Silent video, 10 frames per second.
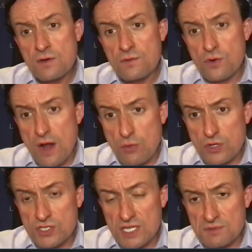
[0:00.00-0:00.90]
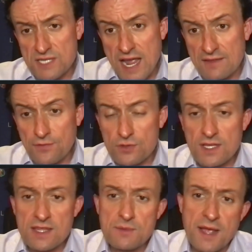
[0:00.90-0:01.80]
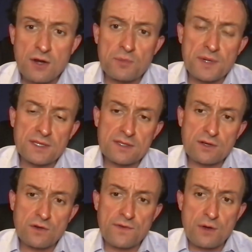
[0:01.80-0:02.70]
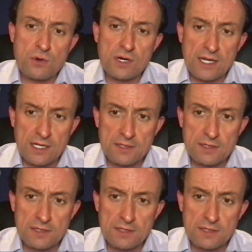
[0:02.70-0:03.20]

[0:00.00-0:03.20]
for our teams, and for the development of our league.